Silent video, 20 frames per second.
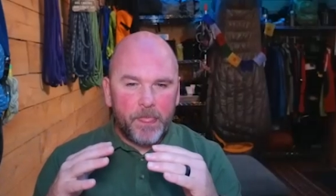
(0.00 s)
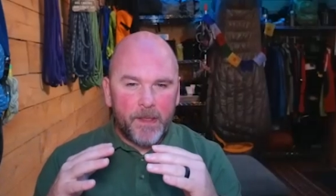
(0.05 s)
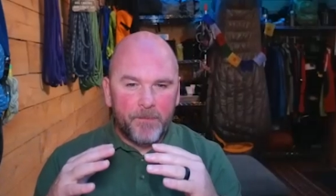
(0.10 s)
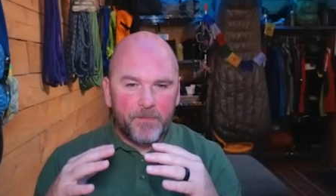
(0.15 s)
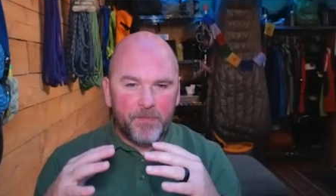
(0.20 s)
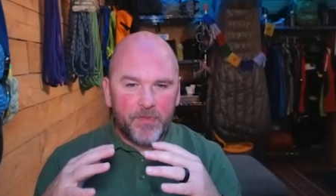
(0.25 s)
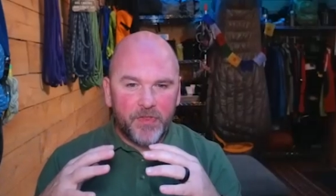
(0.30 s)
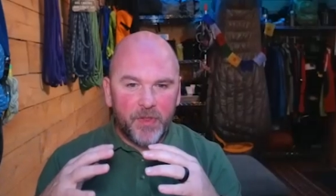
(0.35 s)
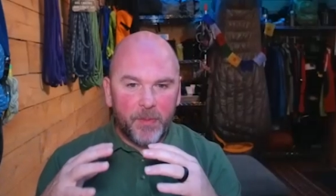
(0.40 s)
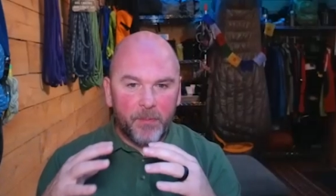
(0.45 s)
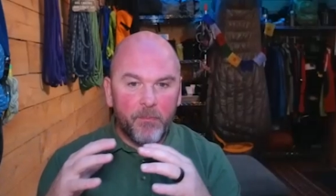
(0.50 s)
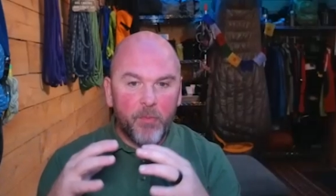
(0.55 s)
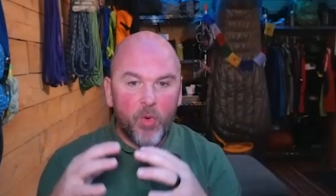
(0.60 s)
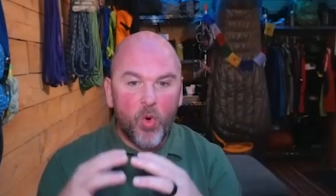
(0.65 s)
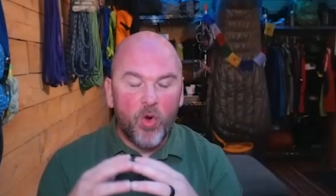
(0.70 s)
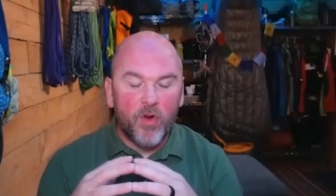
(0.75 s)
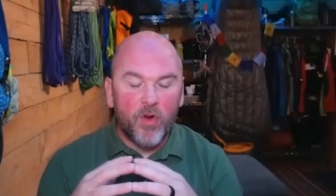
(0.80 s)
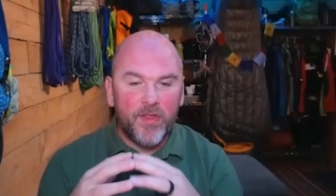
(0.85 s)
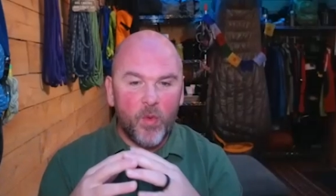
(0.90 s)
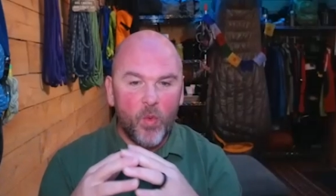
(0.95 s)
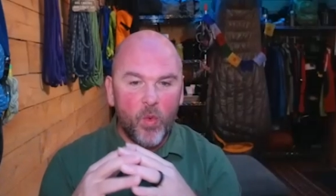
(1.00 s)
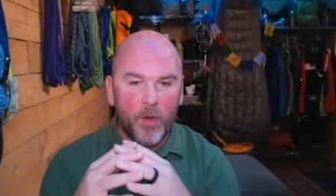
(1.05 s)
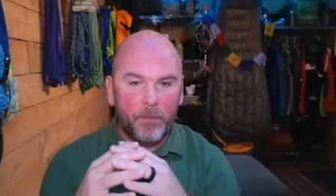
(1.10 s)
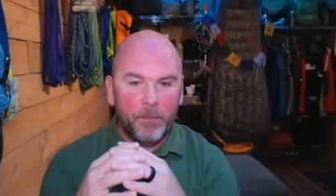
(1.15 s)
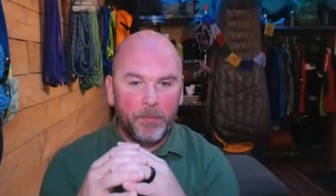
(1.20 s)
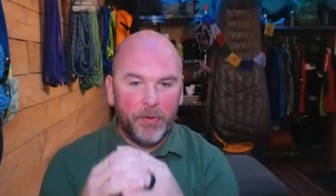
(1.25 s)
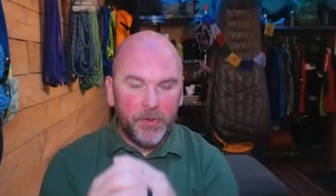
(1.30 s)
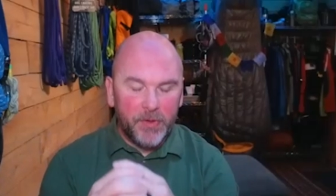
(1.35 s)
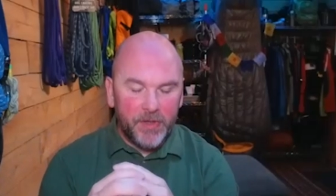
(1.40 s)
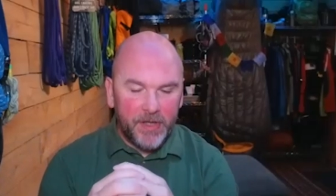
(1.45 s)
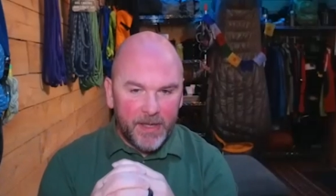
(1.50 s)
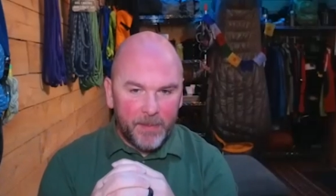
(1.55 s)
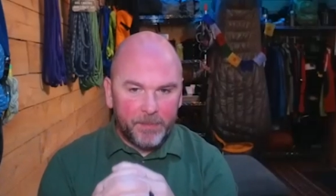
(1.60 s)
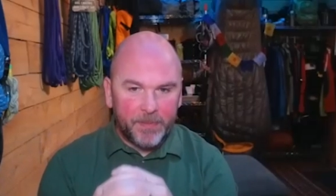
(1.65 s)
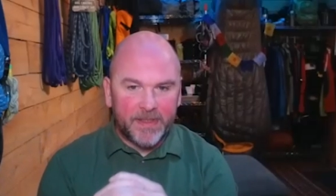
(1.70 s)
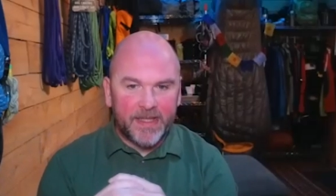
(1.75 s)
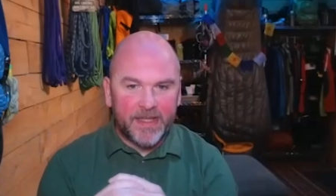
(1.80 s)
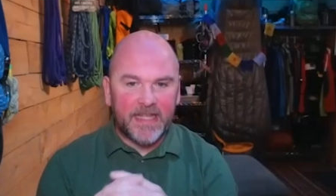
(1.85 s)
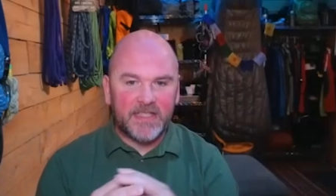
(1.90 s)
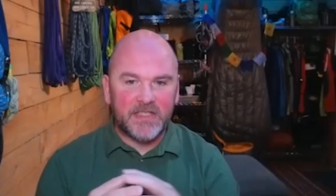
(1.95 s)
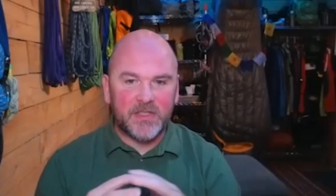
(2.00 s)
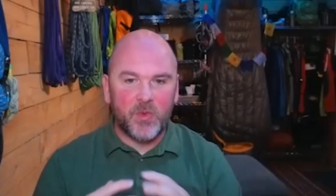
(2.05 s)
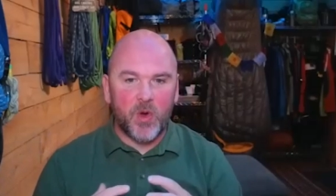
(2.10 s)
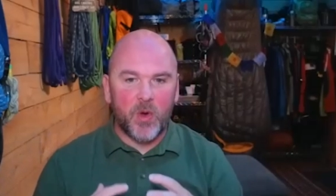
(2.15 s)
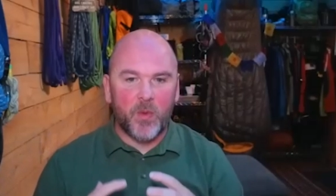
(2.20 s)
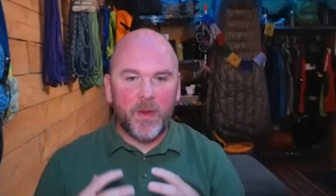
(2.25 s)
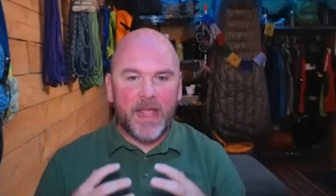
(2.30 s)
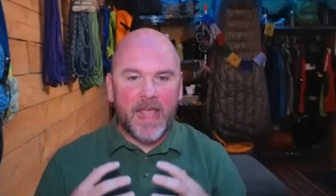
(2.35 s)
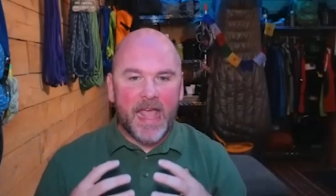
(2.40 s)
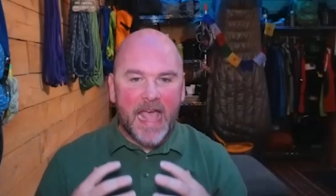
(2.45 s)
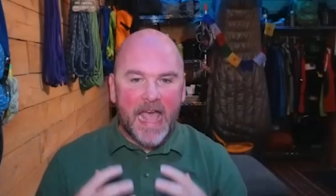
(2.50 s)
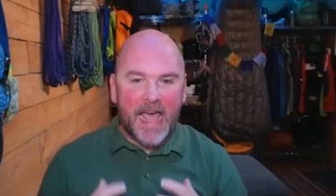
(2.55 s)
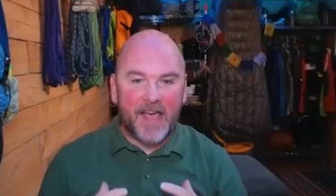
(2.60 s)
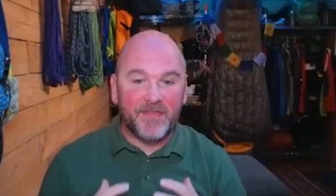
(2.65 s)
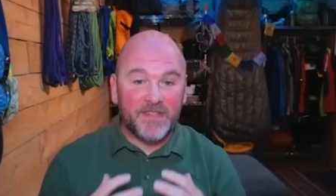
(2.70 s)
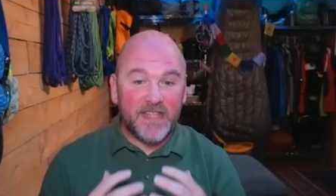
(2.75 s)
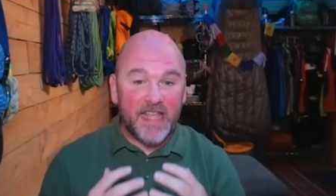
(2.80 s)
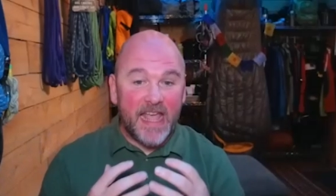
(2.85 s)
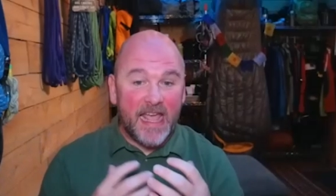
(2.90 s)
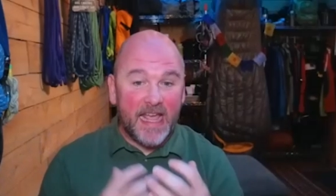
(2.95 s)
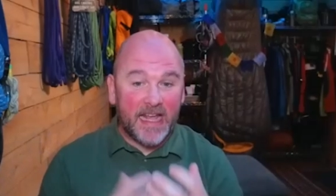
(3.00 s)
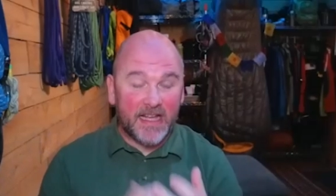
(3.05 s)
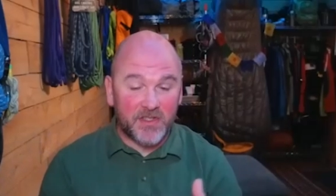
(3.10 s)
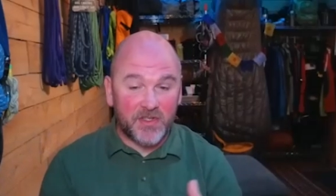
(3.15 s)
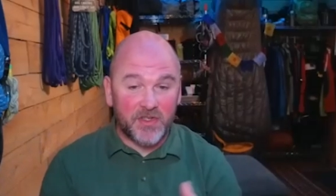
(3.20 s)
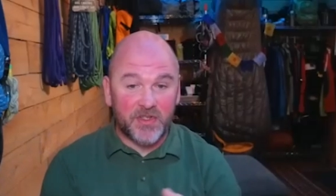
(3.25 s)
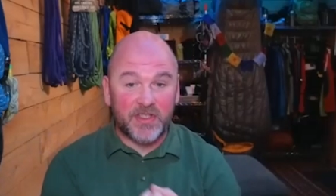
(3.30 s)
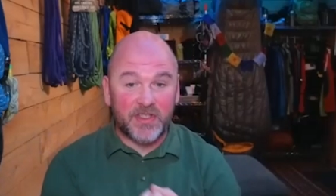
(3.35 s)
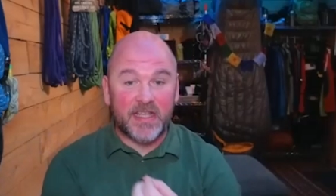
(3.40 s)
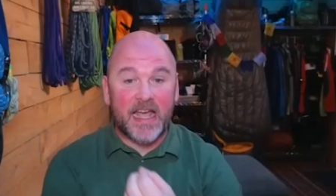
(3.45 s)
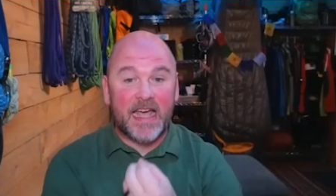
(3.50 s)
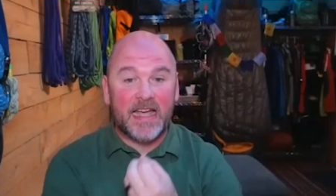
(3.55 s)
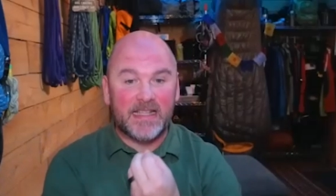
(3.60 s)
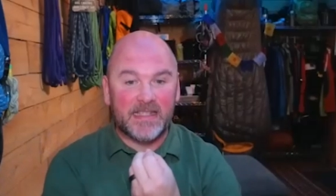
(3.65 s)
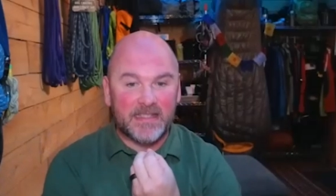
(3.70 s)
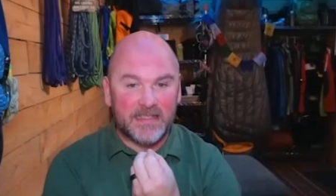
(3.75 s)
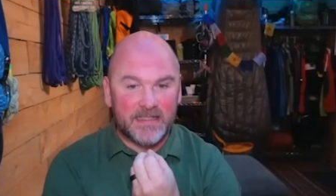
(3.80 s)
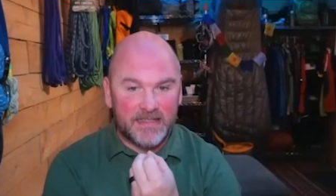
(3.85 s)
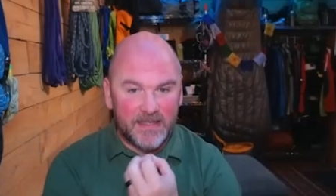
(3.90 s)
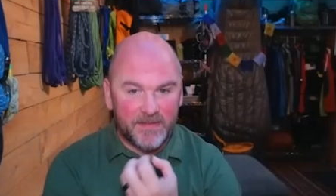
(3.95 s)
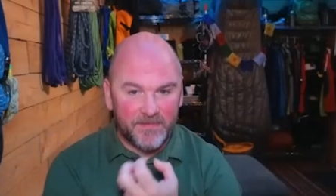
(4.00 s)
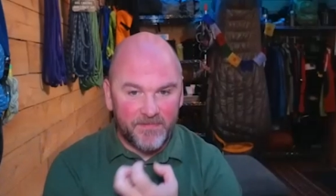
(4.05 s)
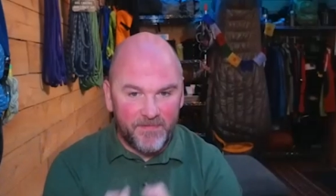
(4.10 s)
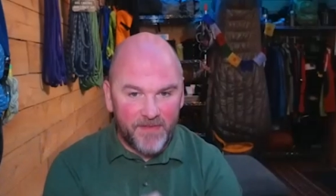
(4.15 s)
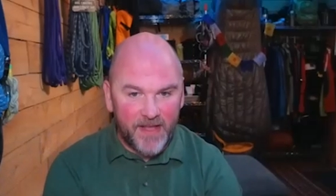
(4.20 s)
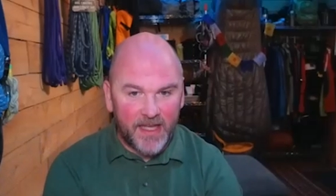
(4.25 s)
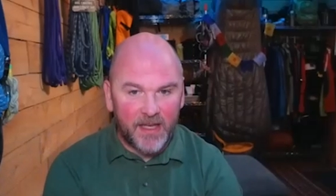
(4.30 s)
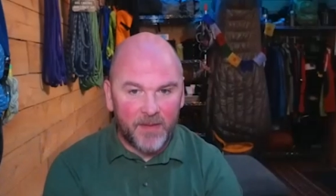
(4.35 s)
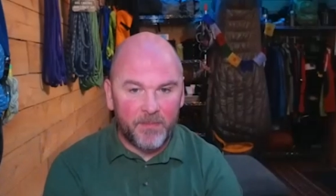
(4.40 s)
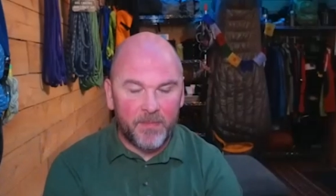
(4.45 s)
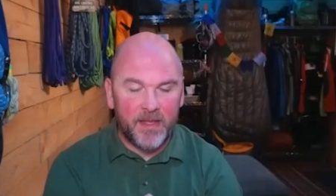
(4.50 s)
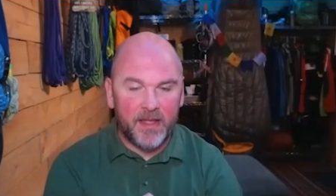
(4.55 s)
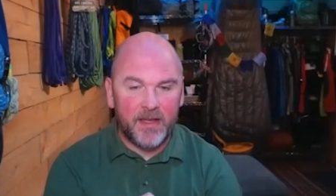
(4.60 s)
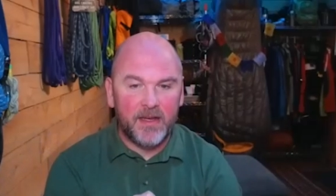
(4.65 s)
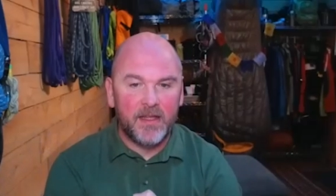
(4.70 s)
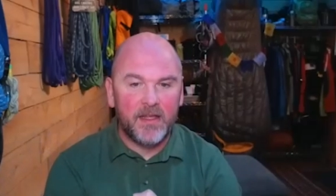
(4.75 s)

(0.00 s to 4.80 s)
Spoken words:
the more that we're put in a place to where we have to exercise development,